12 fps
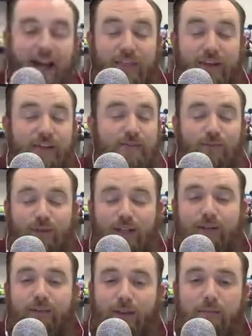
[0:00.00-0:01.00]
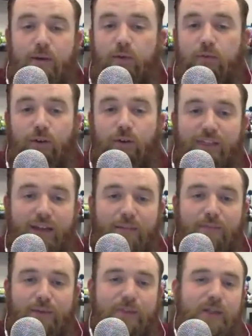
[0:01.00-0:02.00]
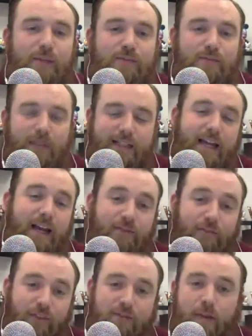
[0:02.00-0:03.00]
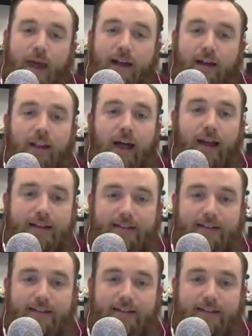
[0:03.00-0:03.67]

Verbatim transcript: it's really beautiful. I'm excited for this pack a lot.